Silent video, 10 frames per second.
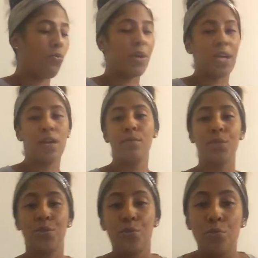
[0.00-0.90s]
When it
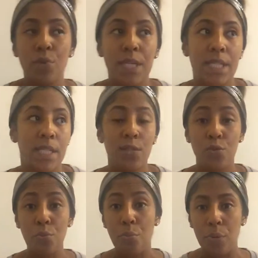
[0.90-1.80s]
comes to listening
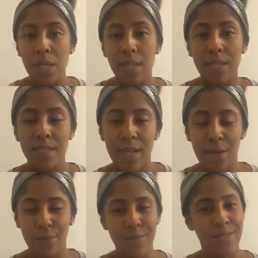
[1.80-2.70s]
to breathing
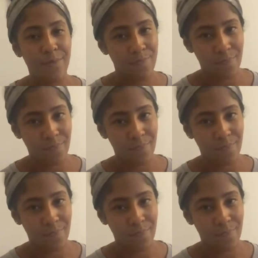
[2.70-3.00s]
sounds,